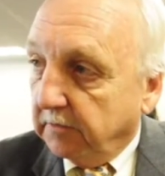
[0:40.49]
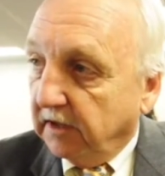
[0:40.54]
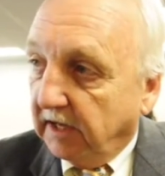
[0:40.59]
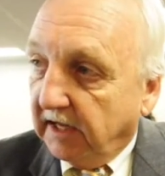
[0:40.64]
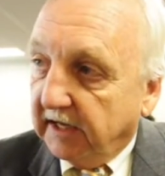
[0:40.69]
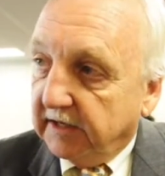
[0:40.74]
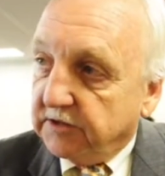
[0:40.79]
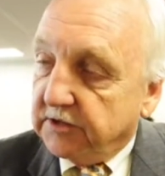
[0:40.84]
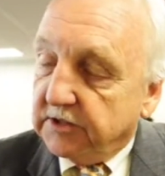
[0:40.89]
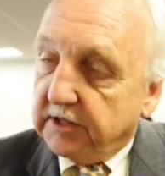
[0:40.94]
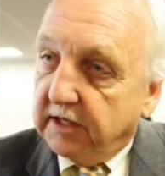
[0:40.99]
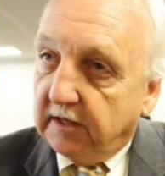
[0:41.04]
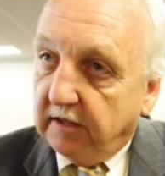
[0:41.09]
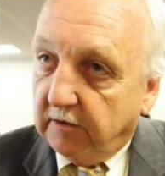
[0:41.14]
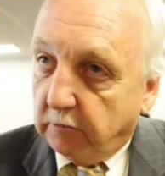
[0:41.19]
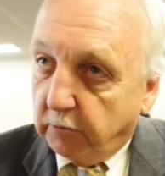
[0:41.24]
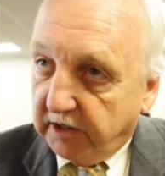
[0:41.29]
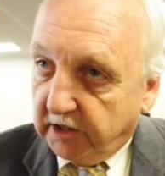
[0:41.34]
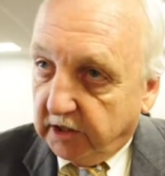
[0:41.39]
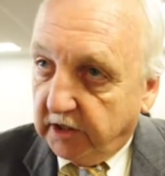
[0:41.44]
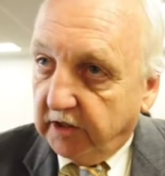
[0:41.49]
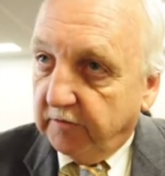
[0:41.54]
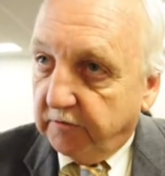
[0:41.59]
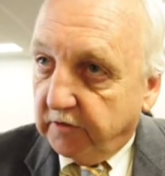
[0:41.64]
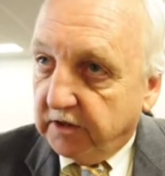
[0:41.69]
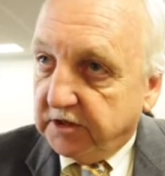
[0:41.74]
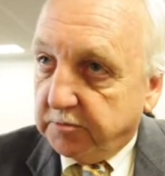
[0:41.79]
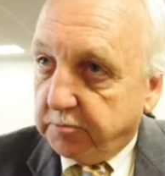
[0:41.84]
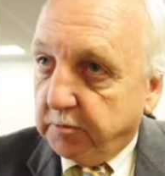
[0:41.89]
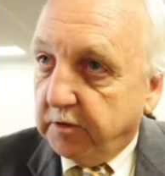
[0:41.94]
But like I said, the
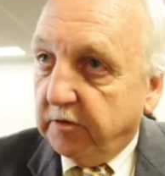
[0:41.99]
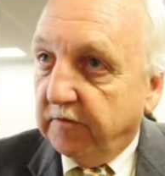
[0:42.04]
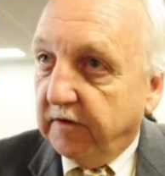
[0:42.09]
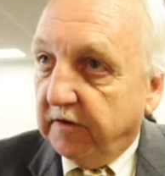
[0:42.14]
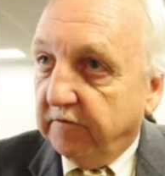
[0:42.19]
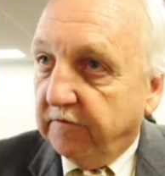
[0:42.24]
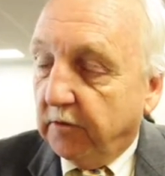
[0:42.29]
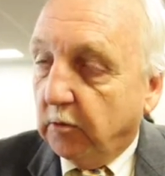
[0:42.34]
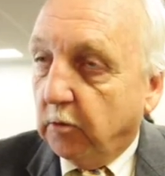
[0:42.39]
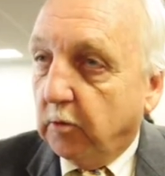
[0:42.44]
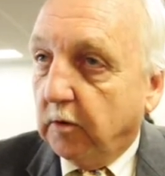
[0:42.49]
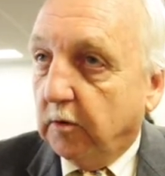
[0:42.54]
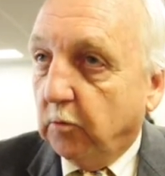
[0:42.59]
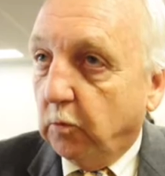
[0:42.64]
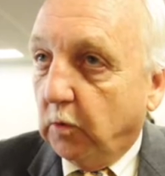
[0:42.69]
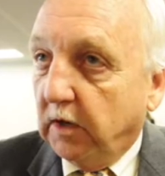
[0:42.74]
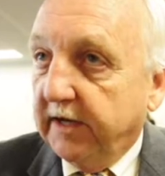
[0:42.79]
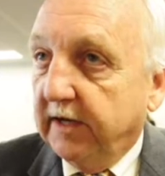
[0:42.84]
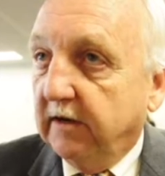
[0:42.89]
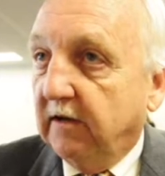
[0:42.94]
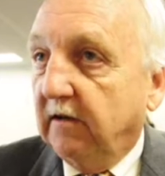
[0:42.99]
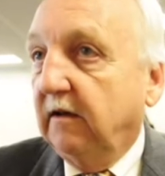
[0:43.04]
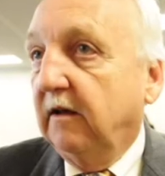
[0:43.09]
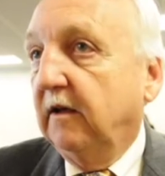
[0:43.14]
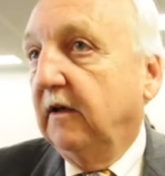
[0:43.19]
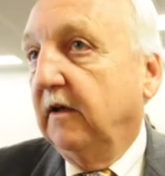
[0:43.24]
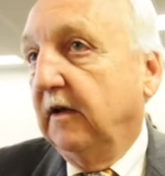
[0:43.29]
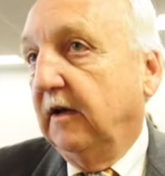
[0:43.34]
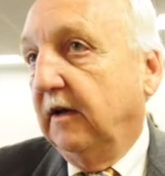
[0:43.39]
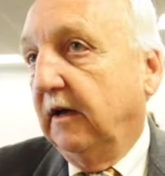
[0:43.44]
recovery's moving forward well.
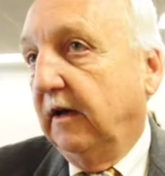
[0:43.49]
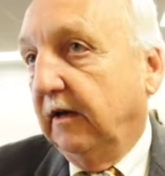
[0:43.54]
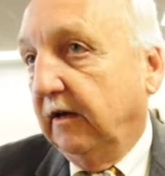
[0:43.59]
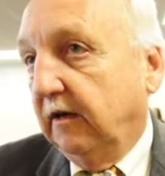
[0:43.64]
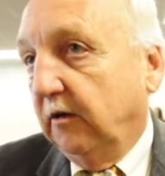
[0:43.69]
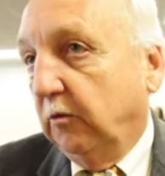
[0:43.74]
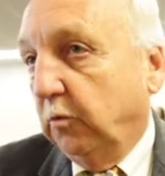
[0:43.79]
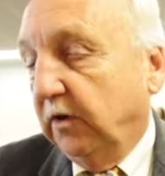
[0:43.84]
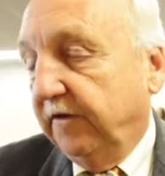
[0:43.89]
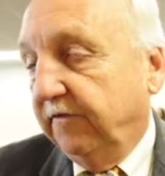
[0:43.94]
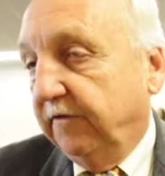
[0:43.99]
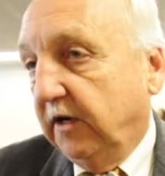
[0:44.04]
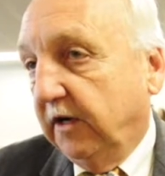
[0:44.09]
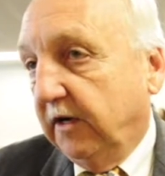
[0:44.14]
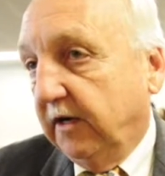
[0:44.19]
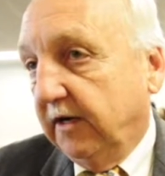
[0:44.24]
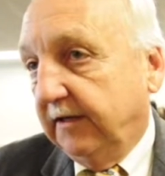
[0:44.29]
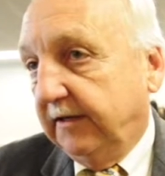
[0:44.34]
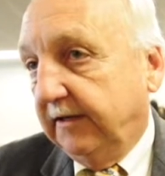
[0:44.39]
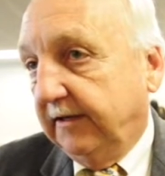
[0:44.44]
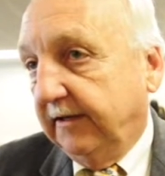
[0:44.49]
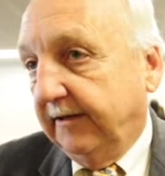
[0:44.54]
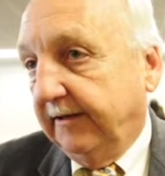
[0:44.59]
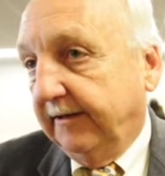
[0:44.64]
We've got